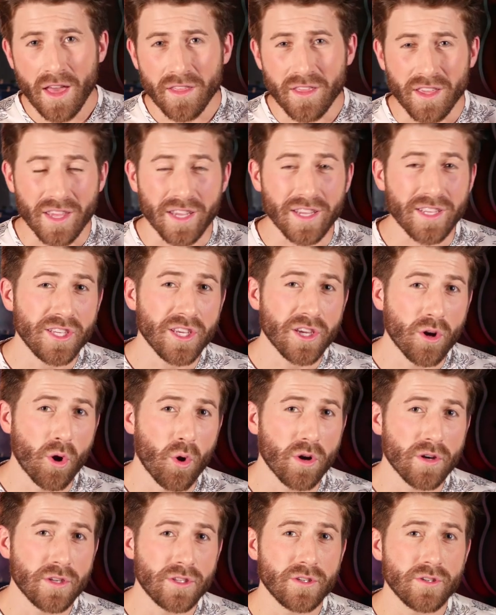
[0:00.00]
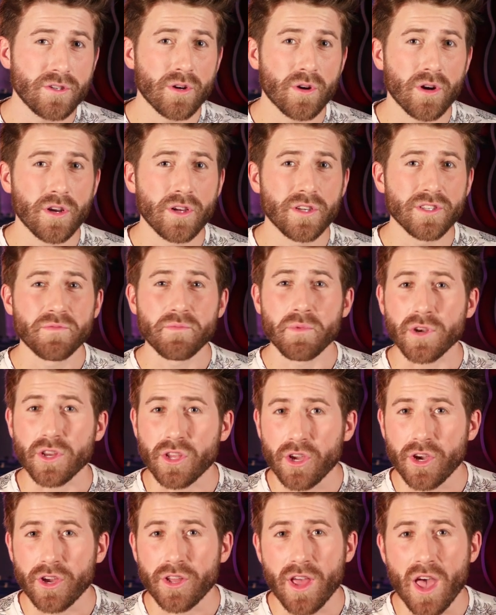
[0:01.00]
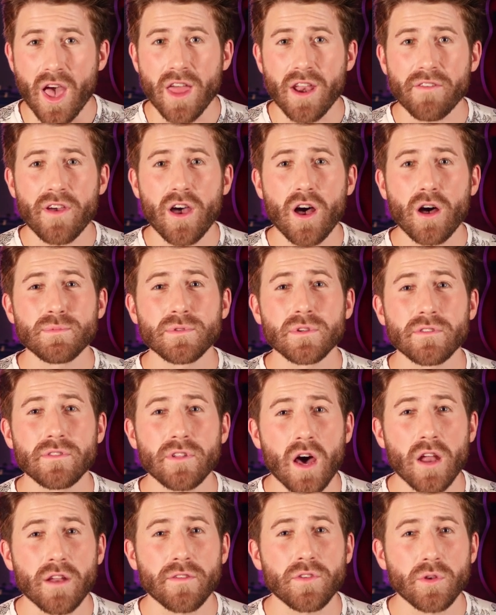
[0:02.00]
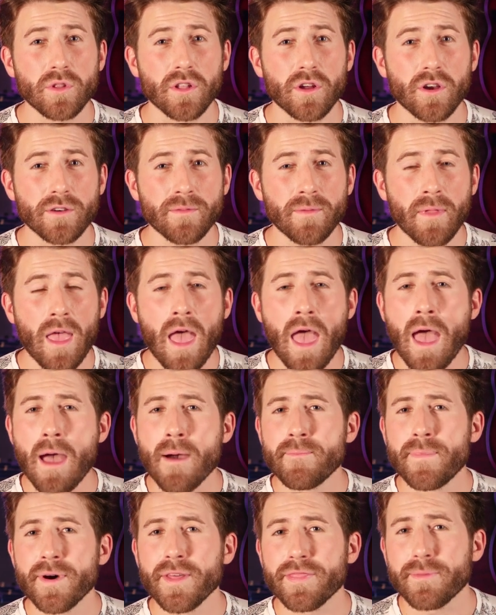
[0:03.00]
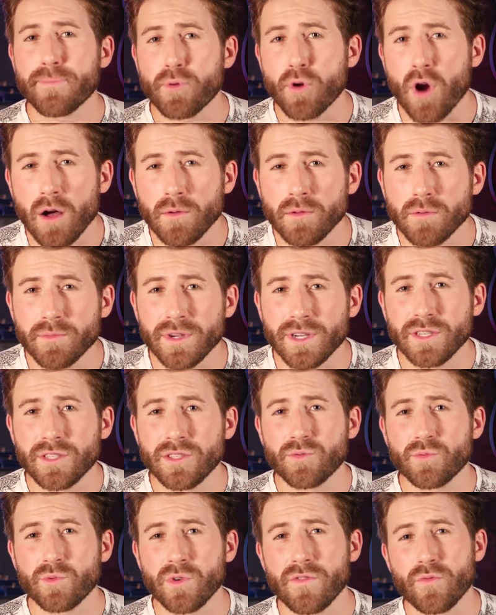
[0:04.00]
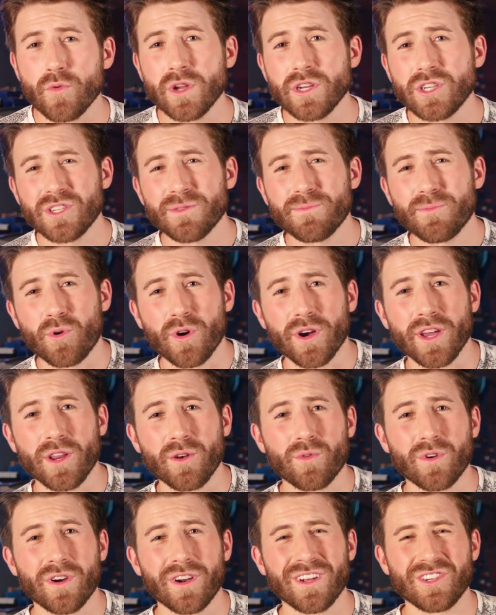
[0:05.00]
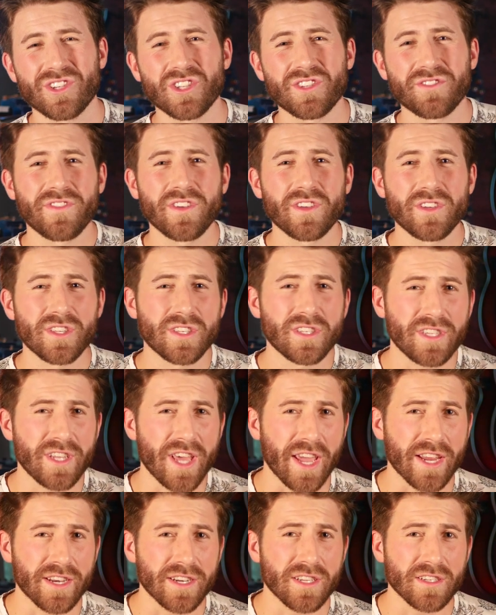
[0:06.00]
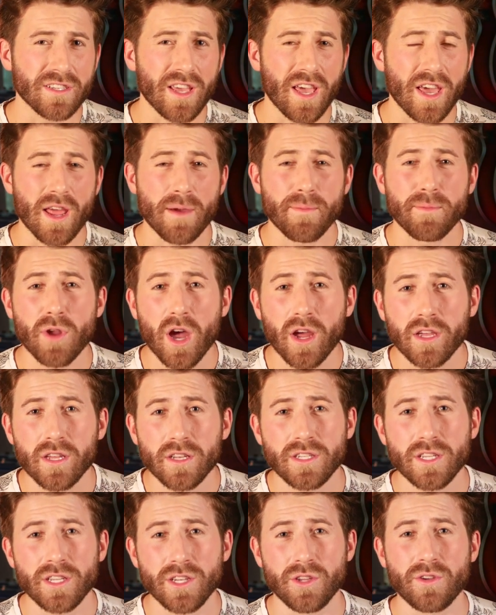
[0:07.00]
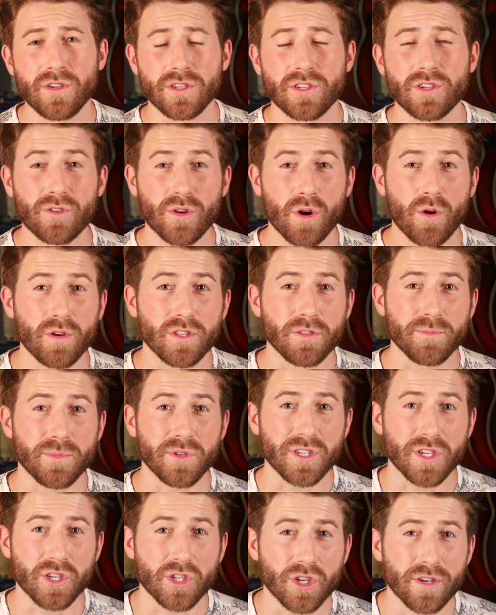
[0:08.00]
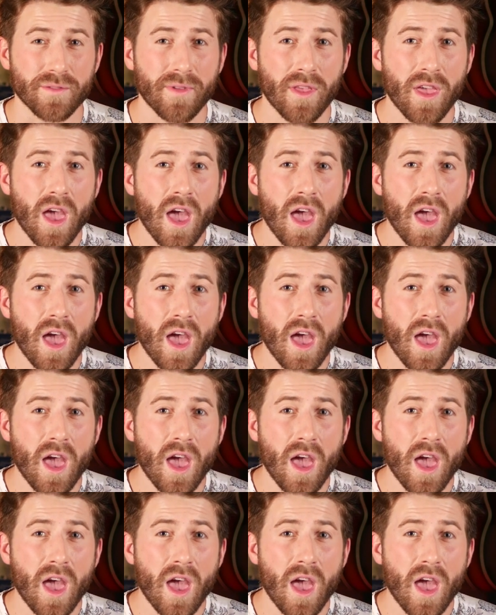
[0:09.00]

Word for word: The easy chords tutorials have been good and have helped a lot of you learn, but the problem is we've reached a point where it just feels stagnant and I'm not continuing to grow as a musician.